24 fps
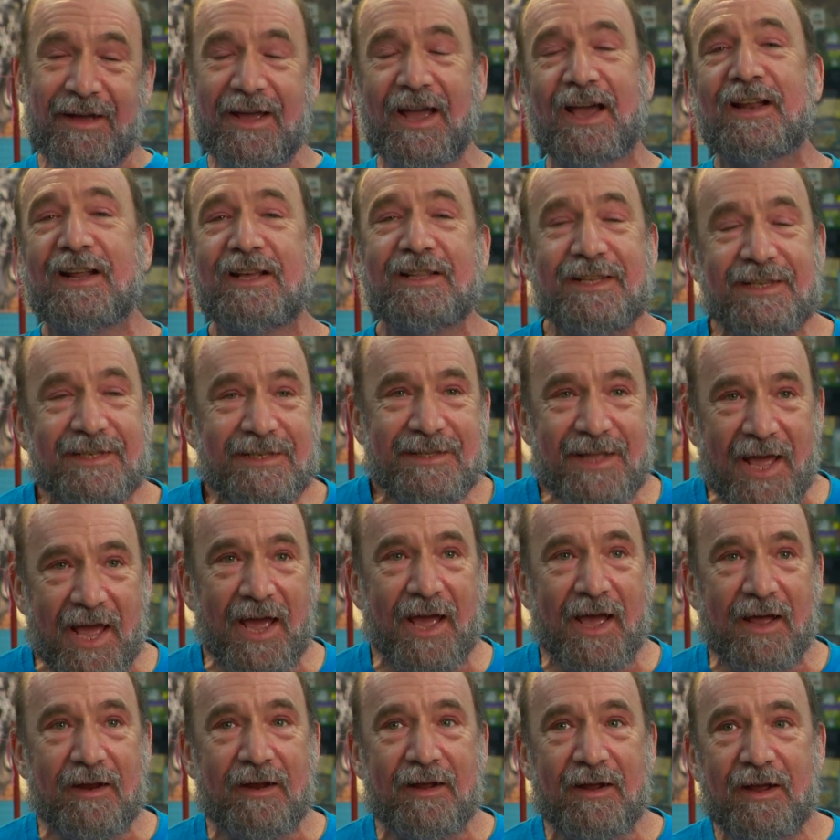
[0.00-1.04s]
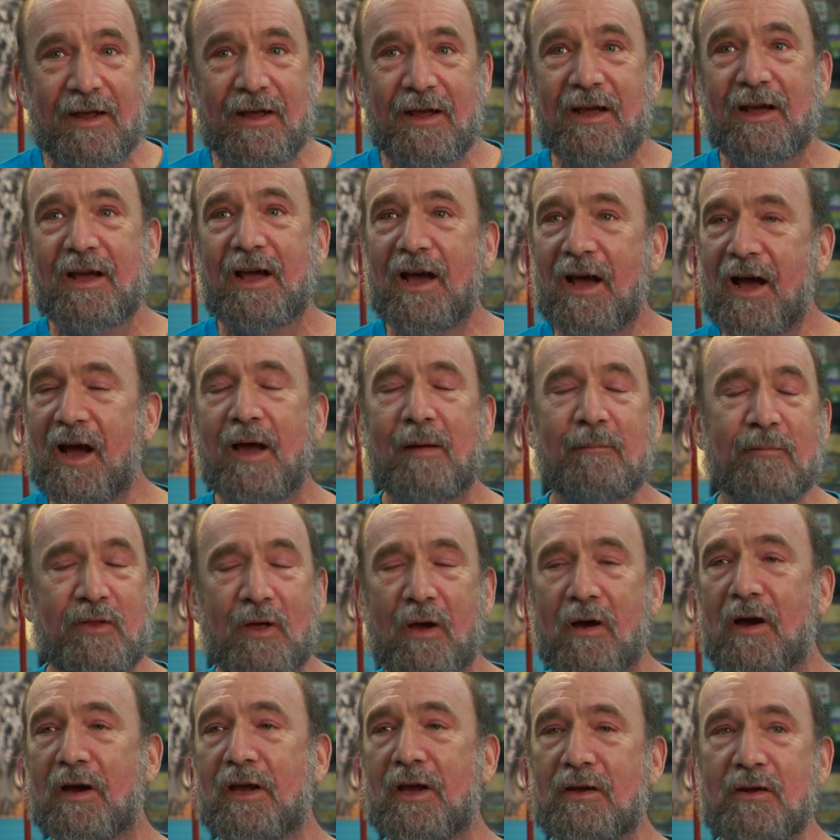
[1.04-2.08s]
and instead, I'm
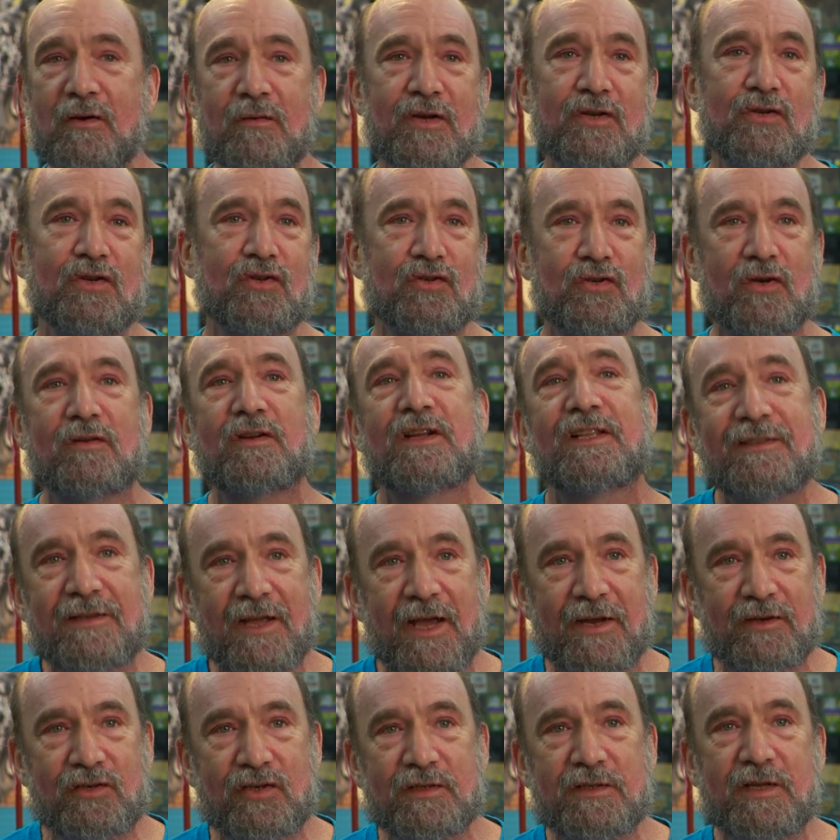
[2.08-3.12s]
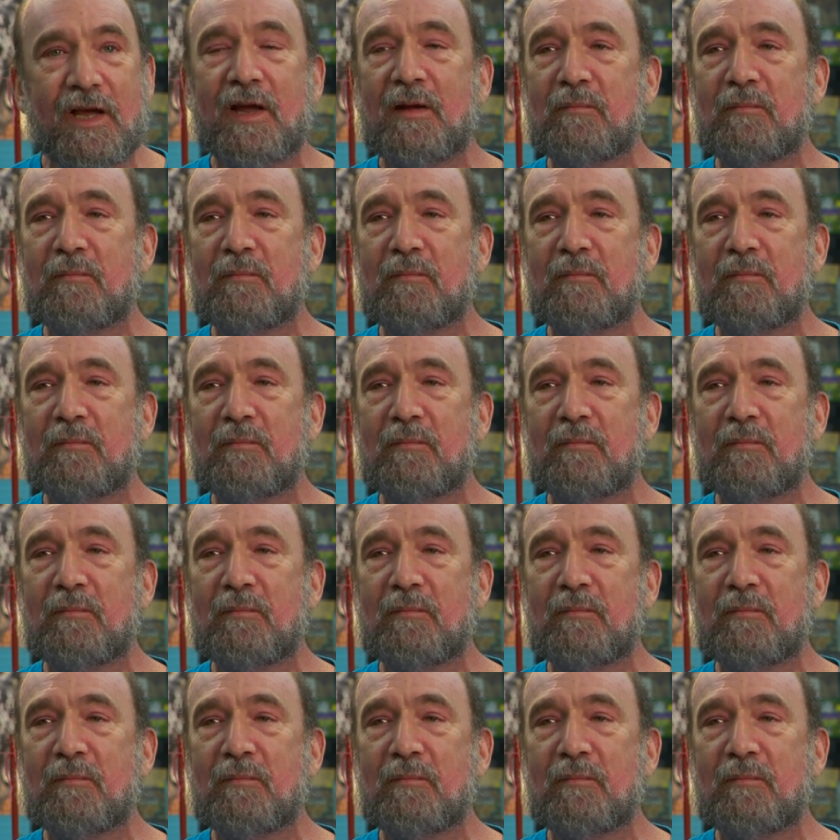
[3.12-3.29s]
talking to insurance agents